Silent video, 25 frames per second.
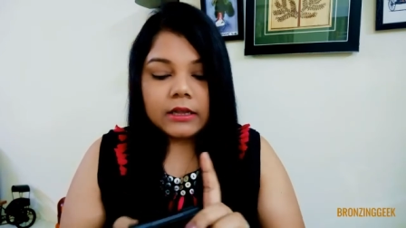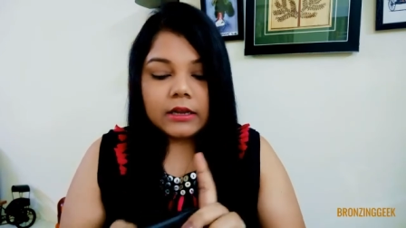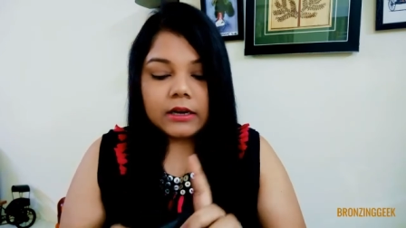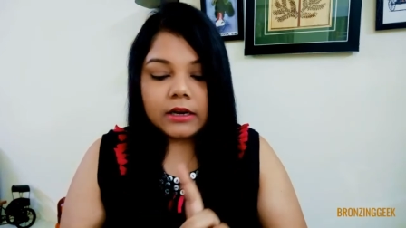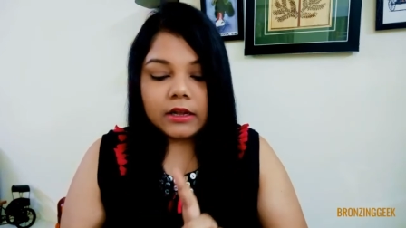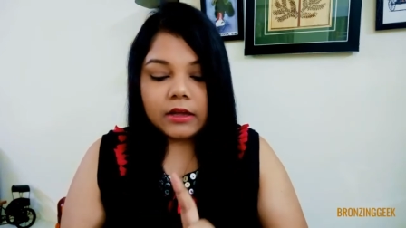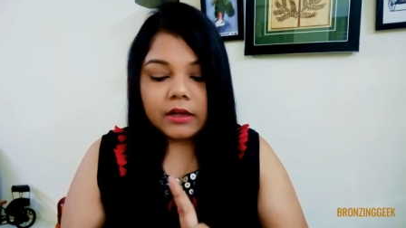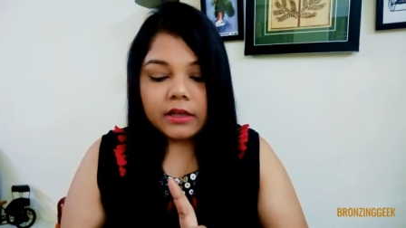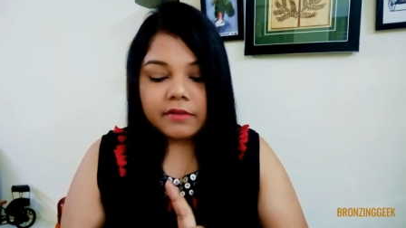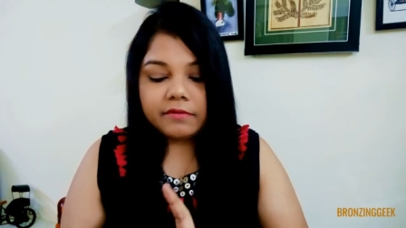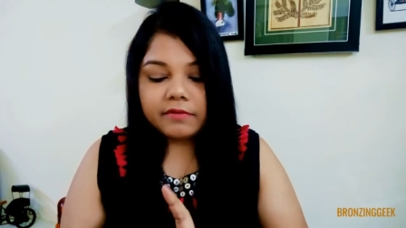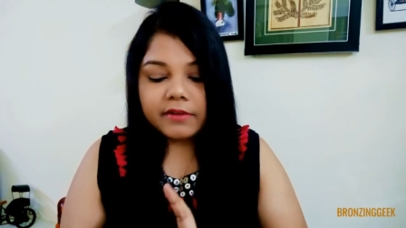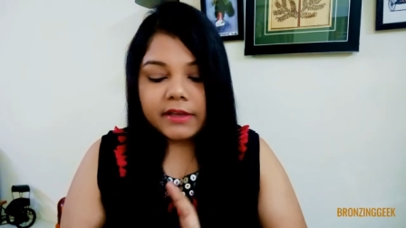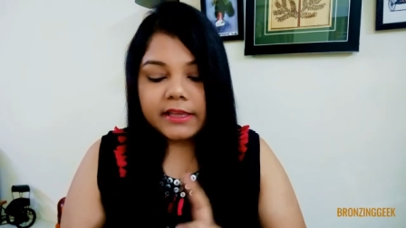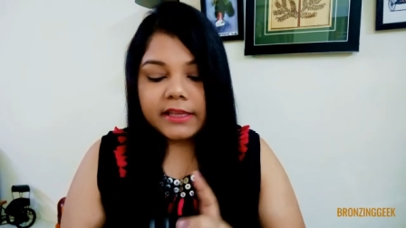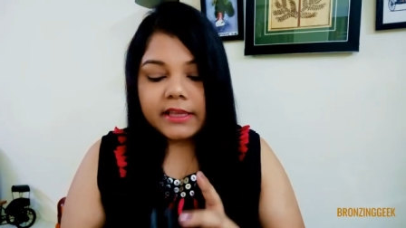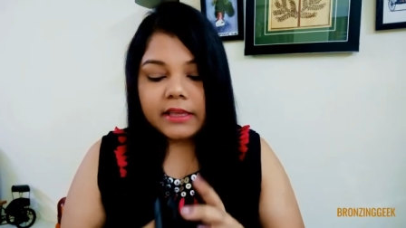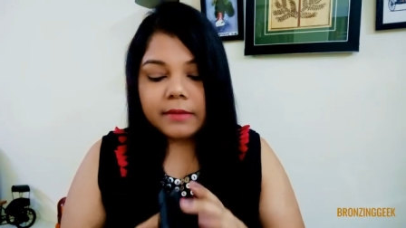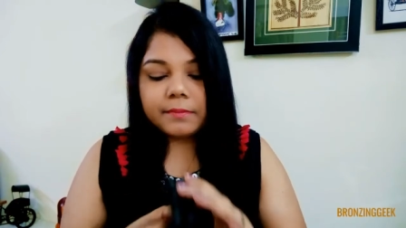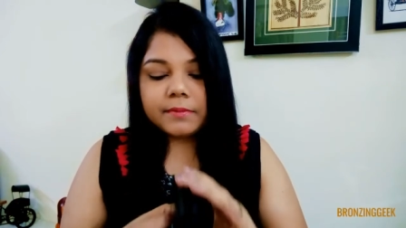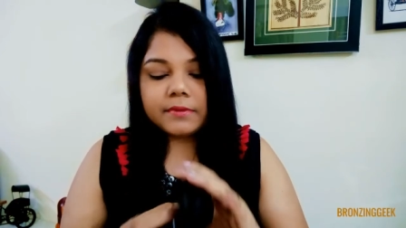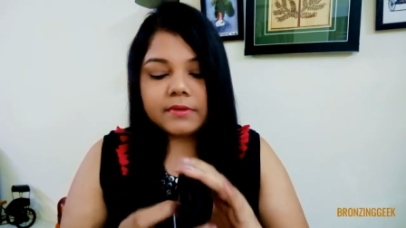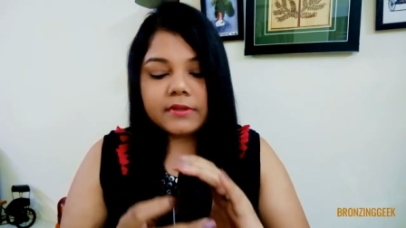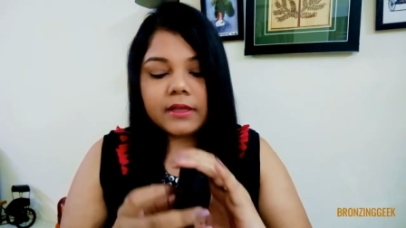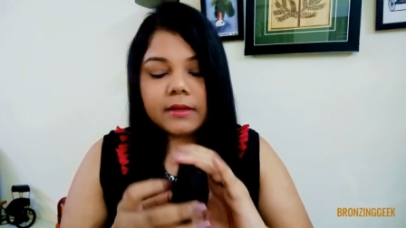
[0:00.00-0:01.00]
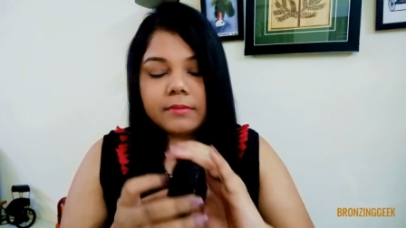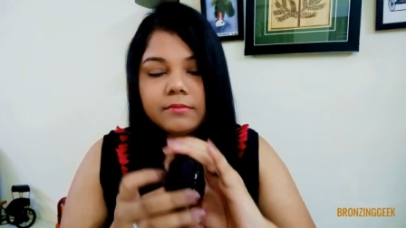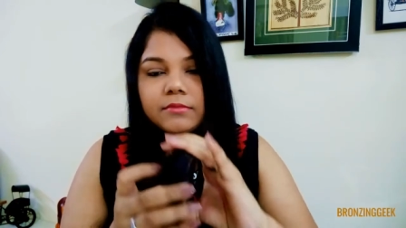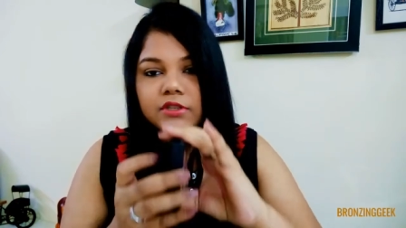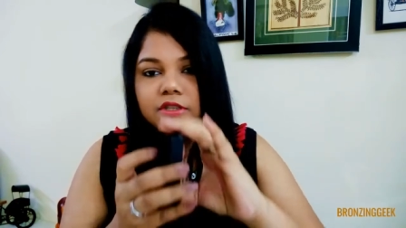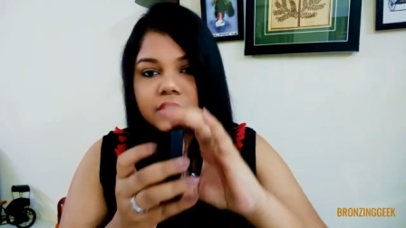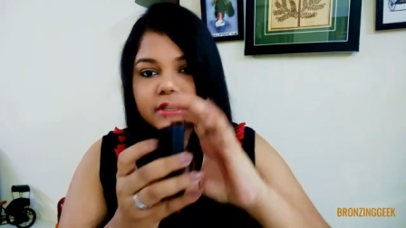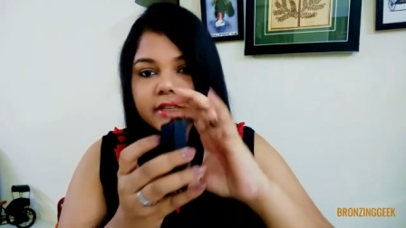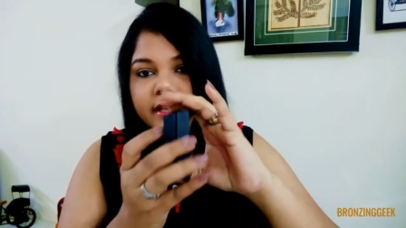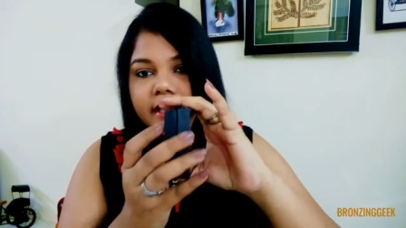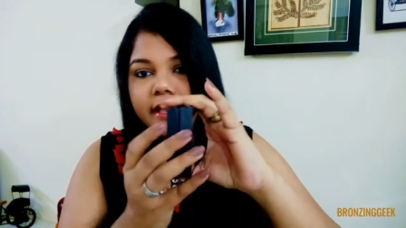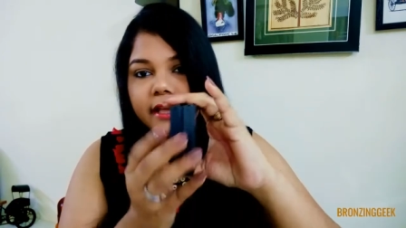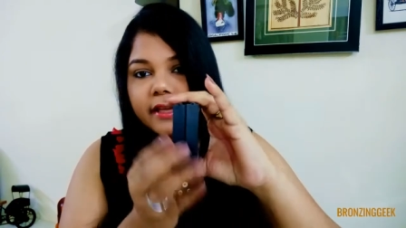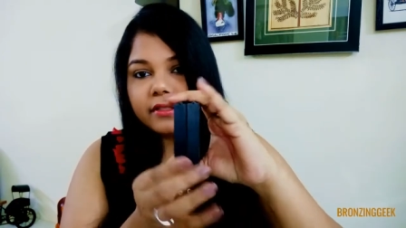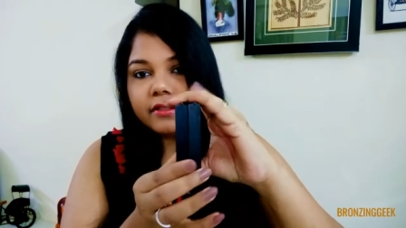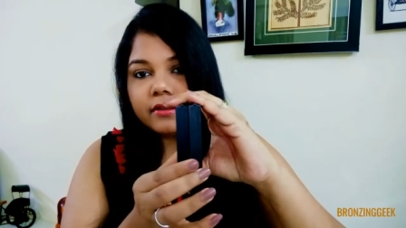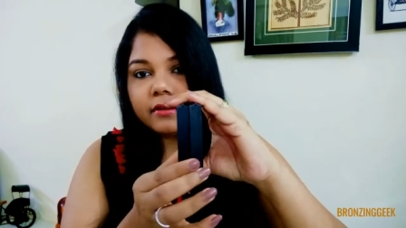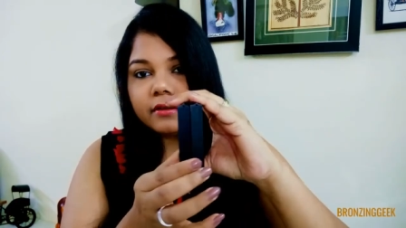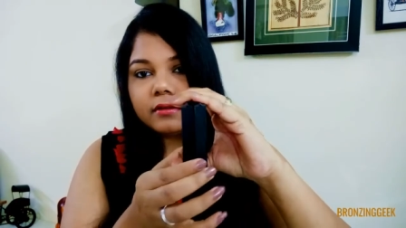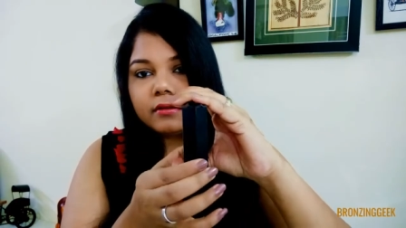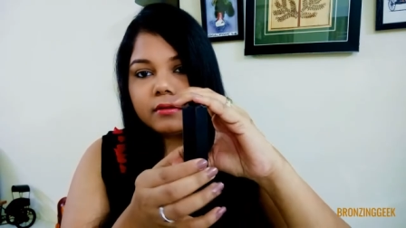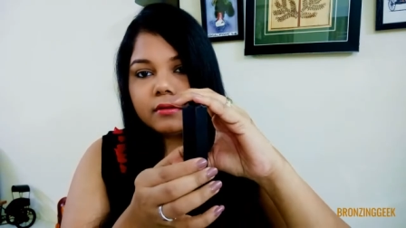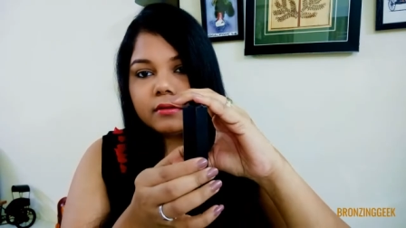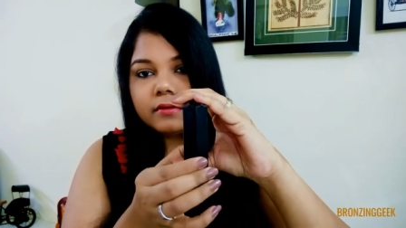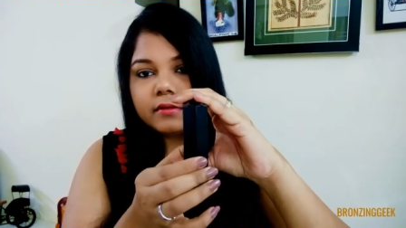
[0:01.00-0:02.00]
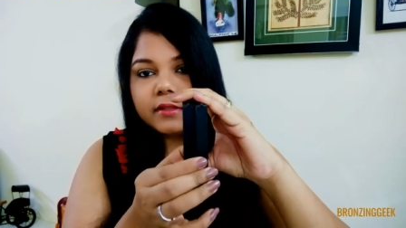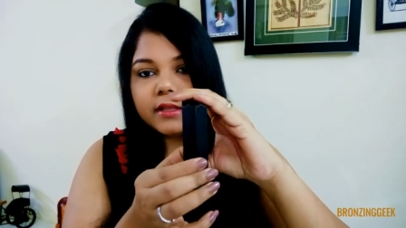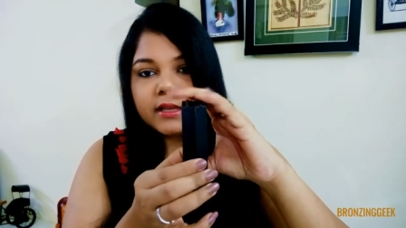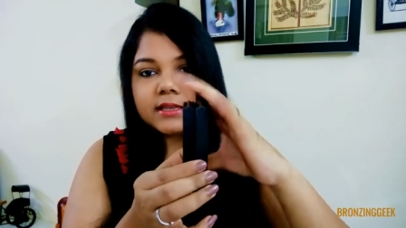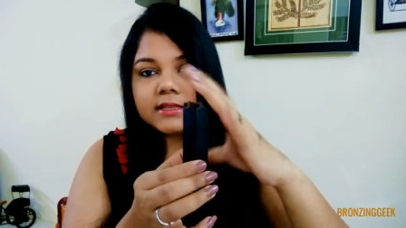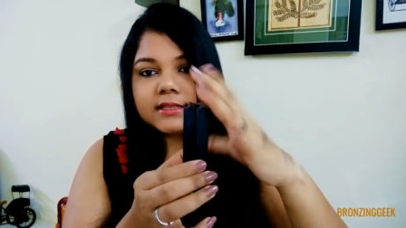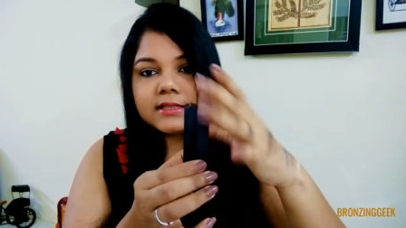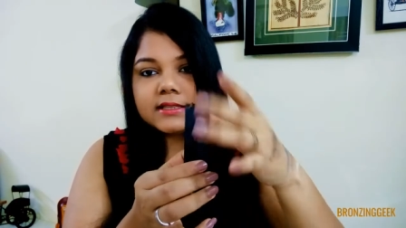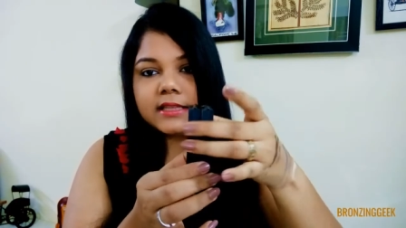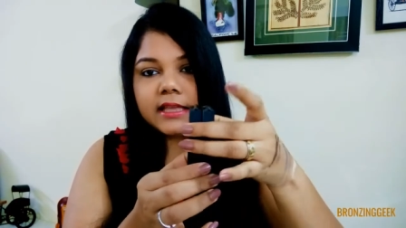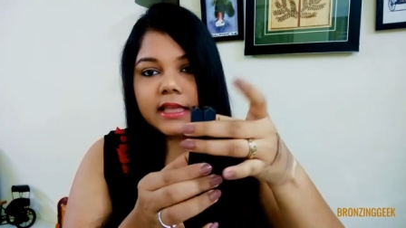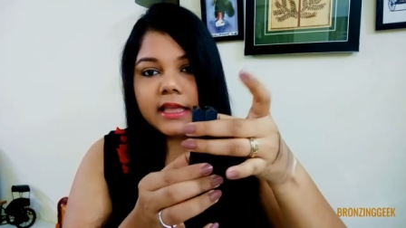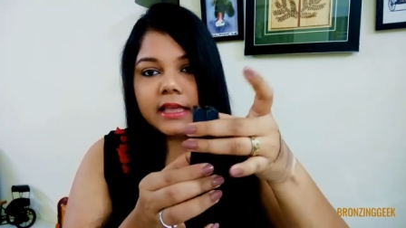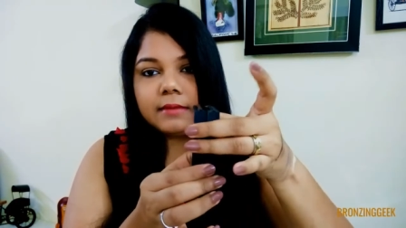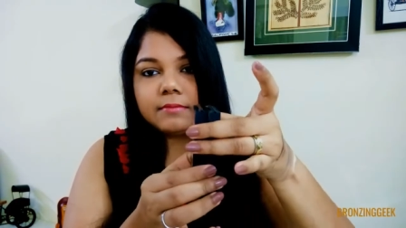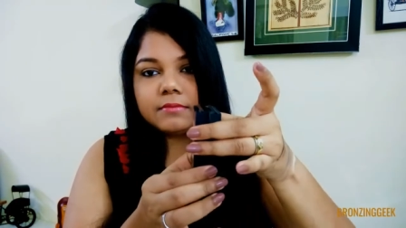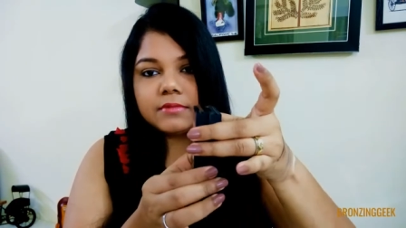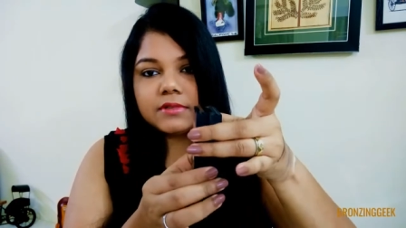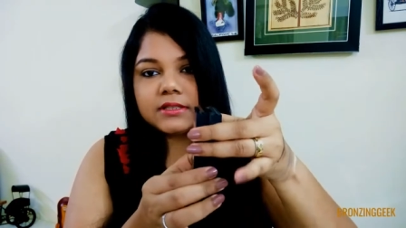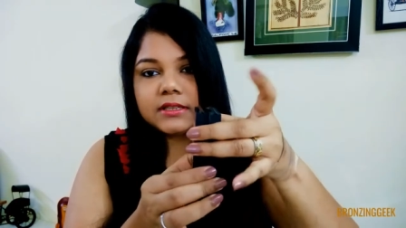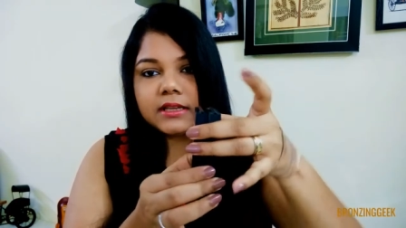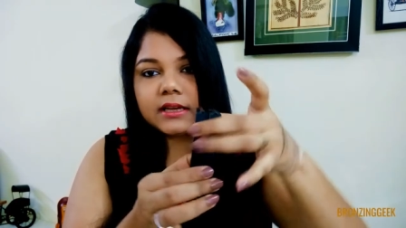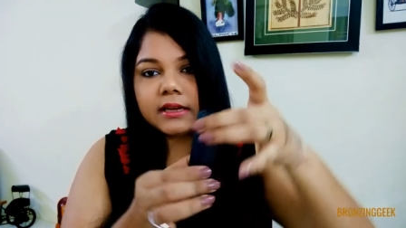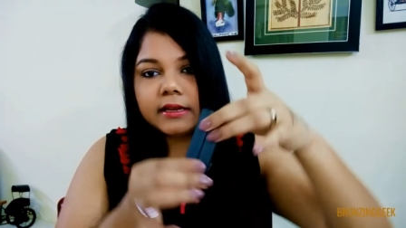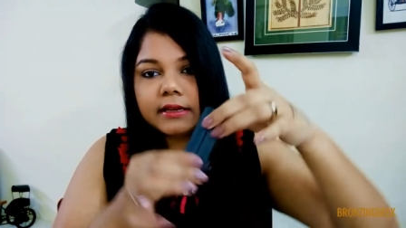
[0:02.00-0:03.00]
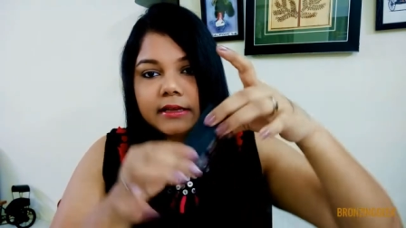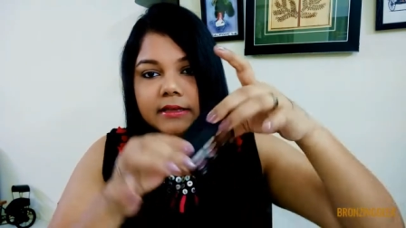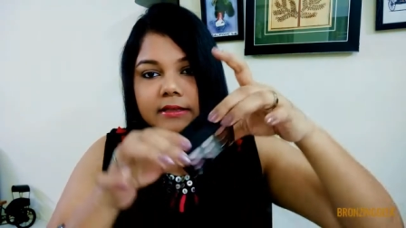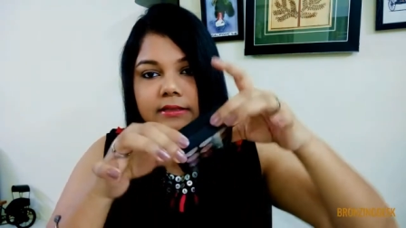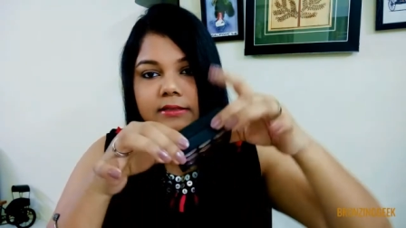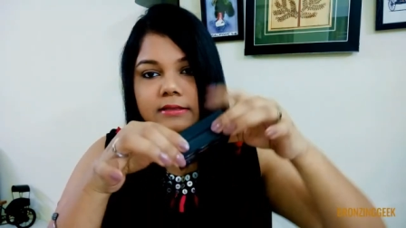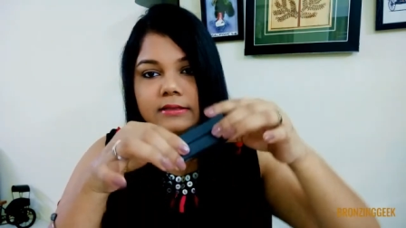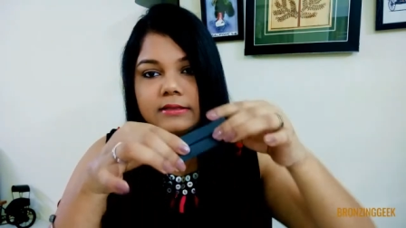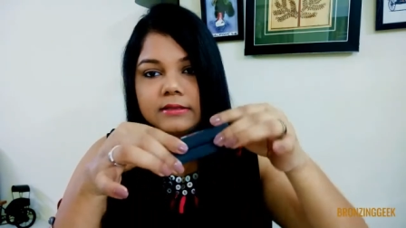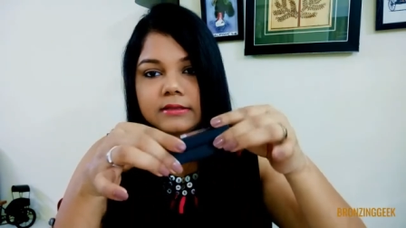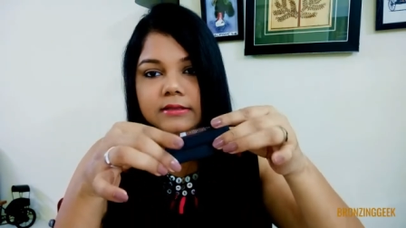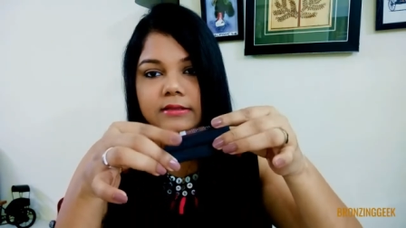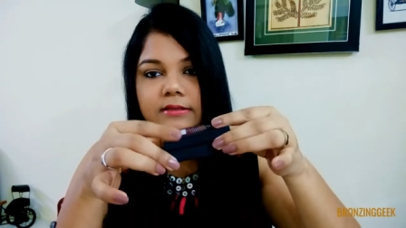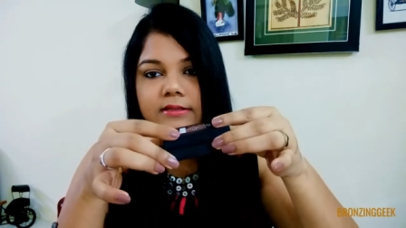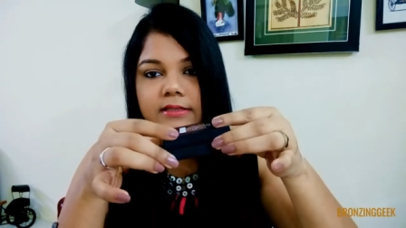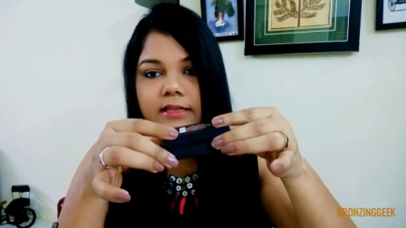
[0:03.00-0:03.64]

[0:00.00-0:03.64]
Now if I keep them together, they are same size.